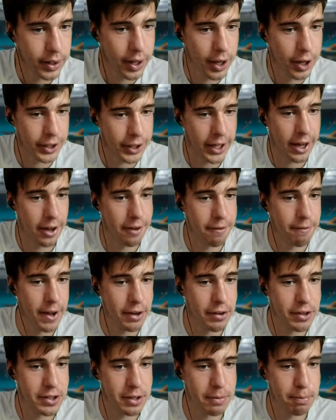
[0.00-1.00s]
Okay,
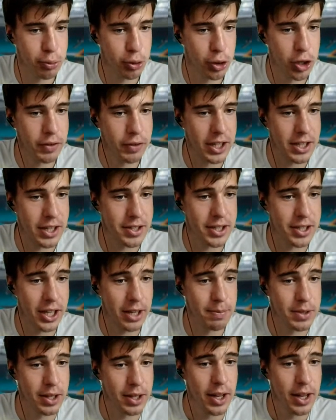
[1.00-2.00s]
Federer's improving, it
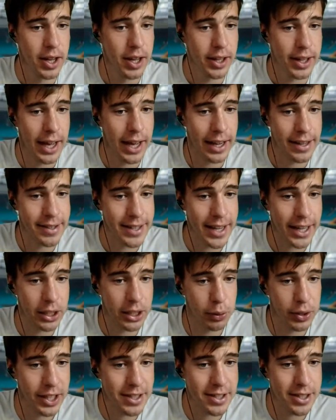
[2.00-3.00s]
seems. Yeah, exactly.
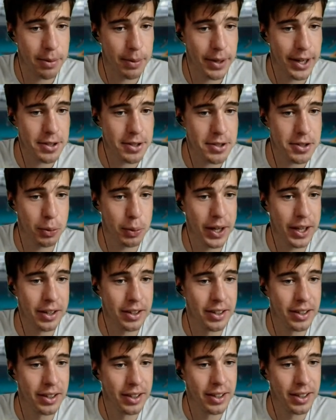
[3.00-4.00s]
We need someone else to win.
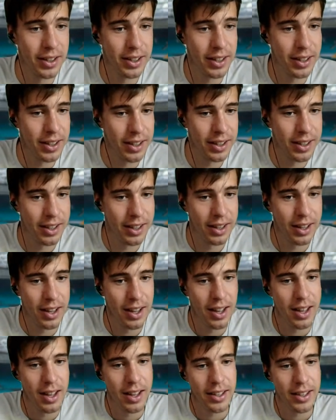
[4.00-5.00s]

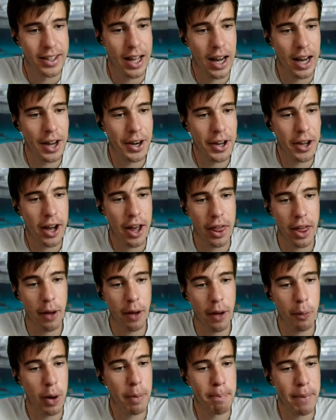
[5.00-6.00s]
Yeah, I know. I
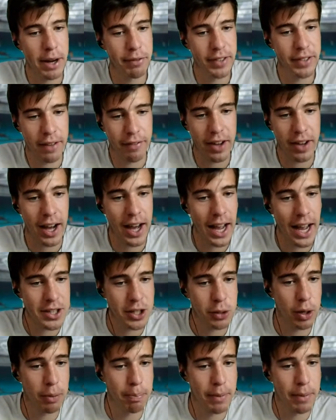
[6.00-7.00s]
want Medvedev. I
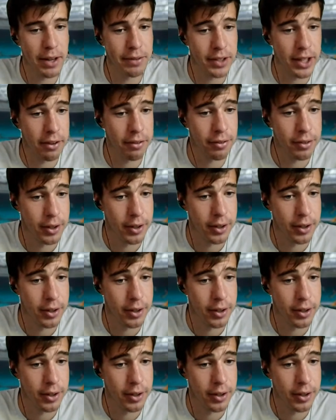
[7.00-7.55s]
actually want Medvedev.